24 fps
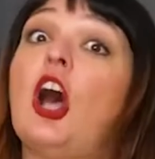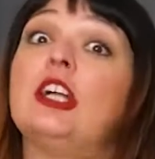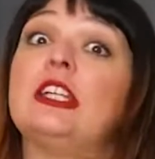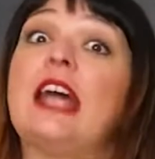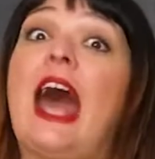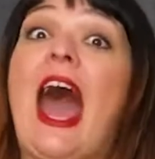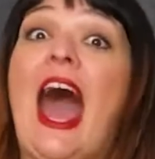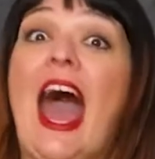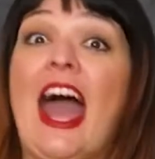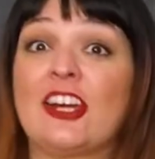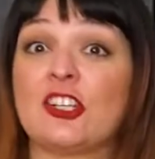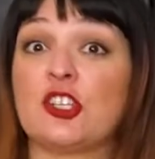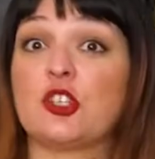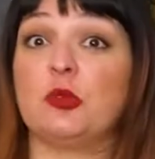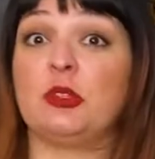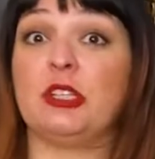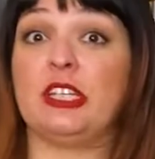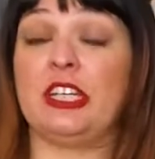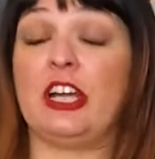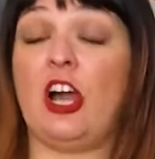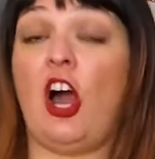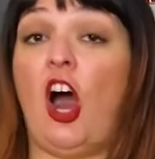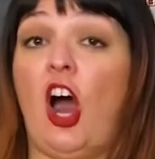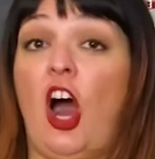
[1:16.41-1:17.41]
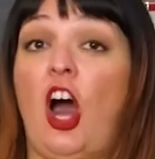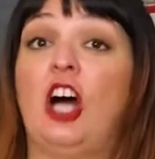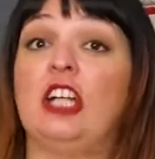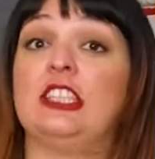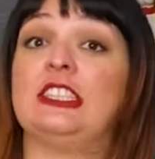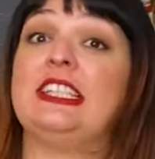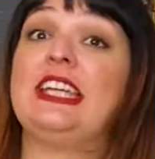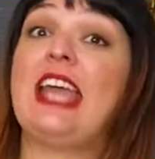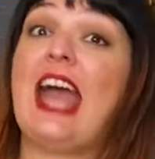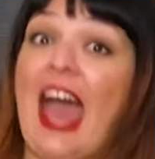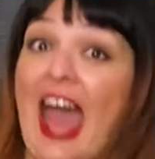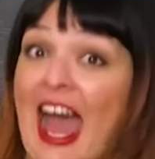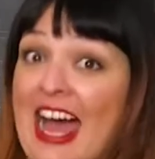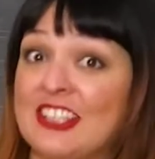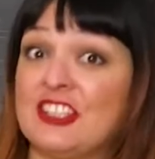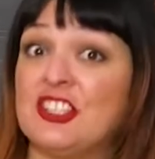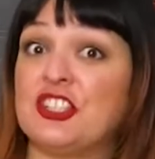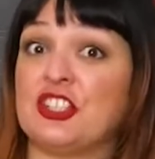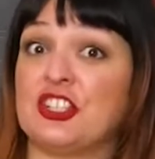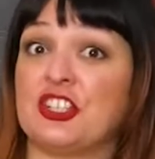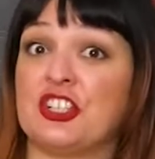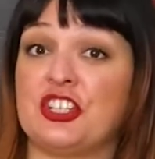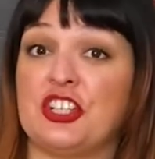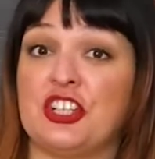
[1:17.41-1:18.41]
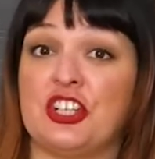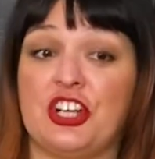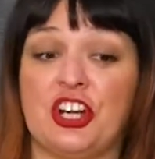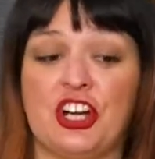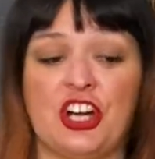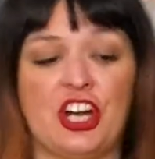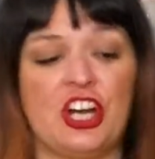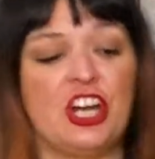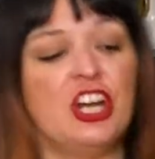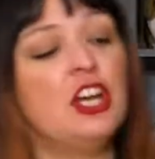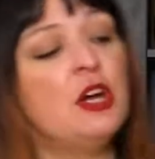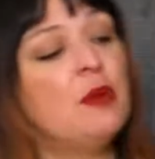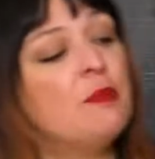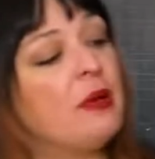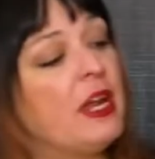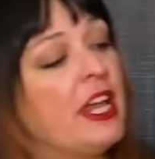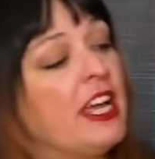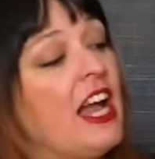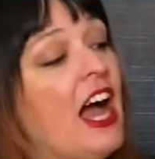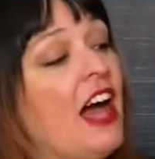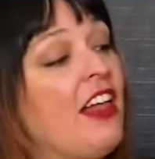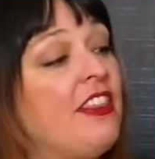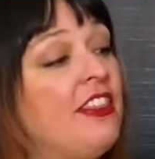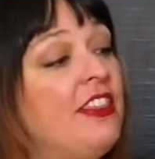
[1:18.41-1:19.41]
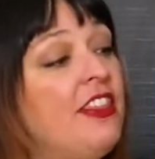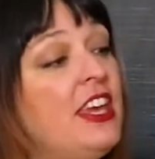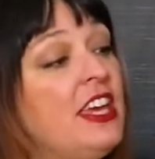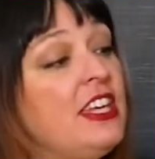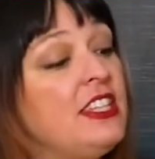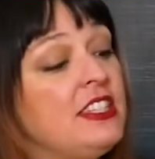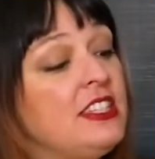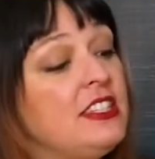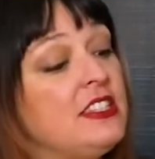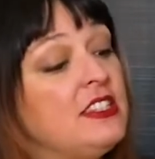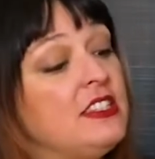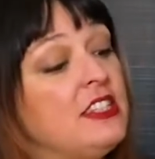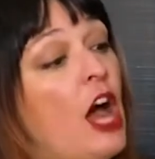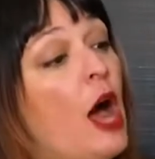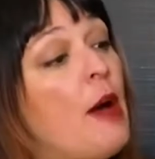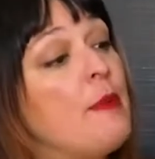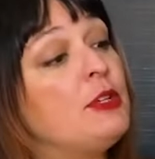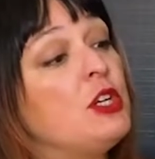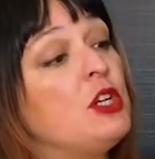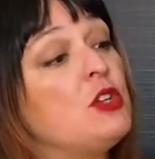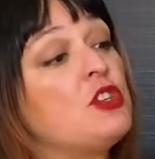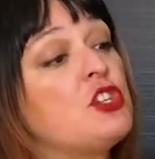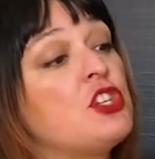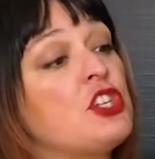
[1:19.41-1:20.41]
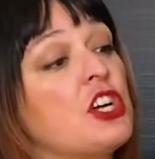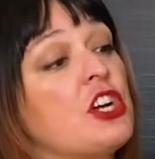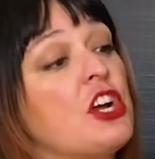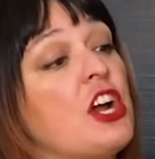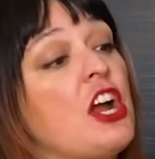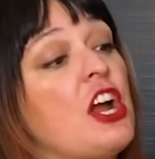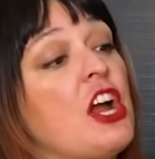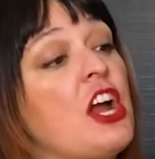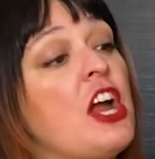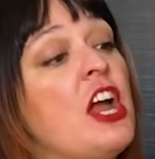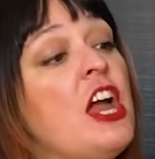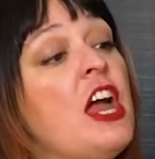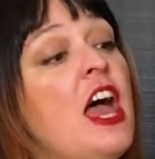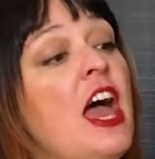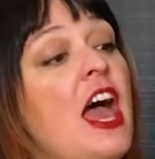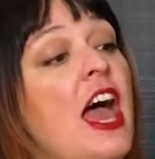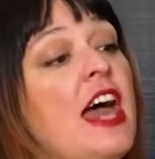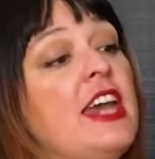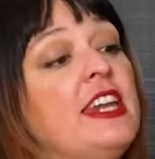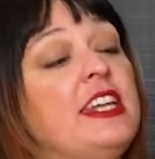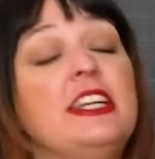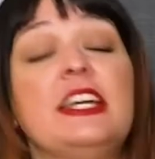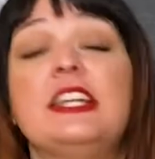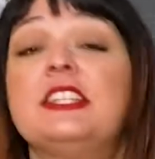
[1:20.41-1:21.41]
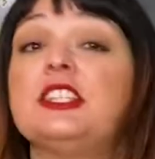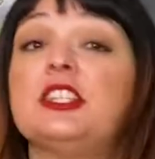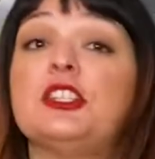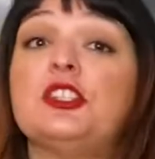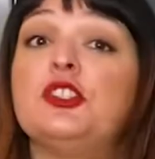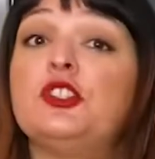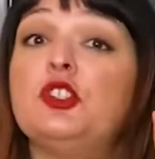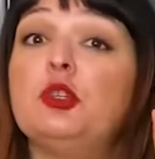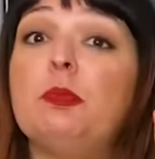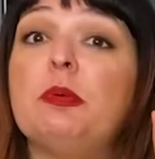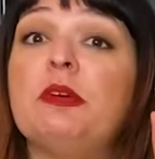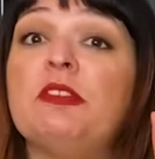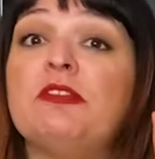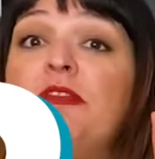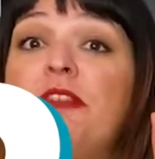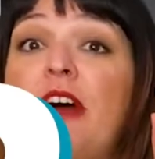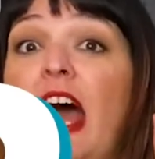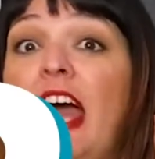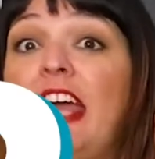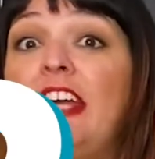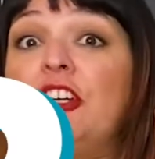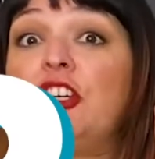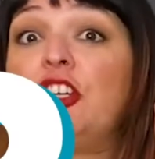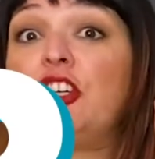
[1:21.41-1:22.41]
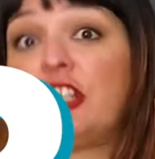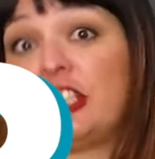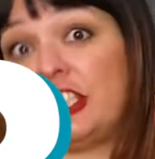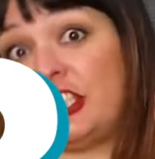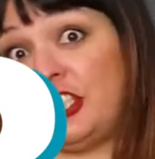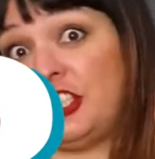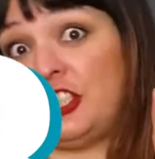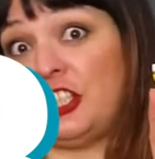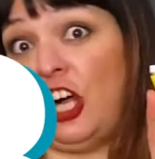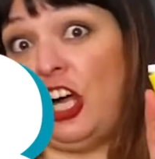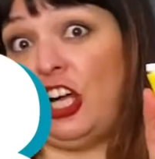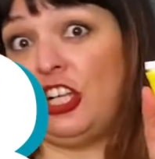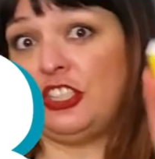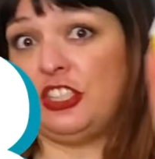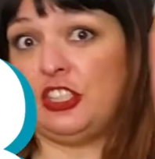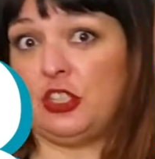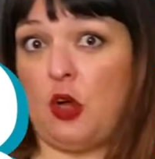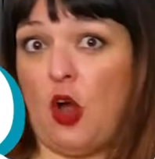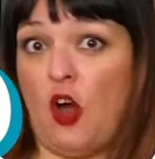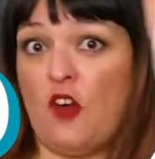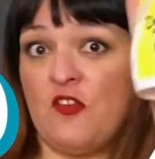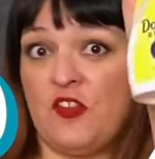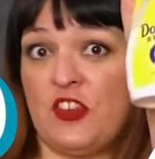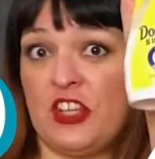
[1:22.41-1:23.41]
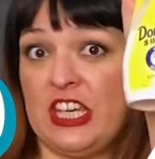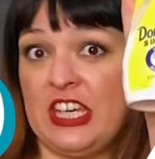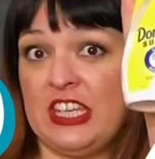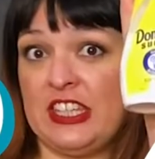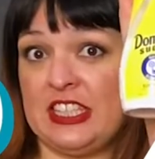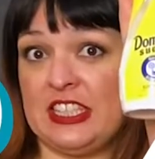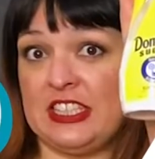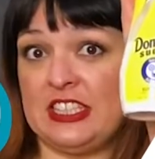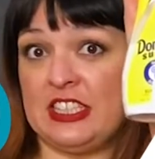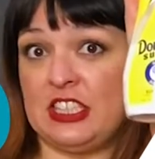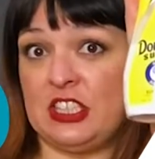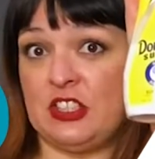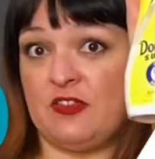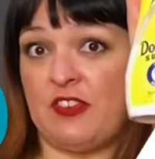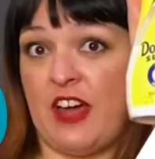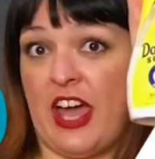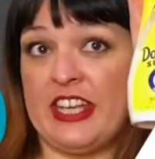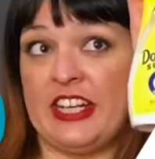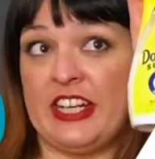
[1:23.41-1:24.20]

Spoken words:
actually called castor sugar. But I got this Domino sugar, and it's a super fine crystal. So hopefully this is fine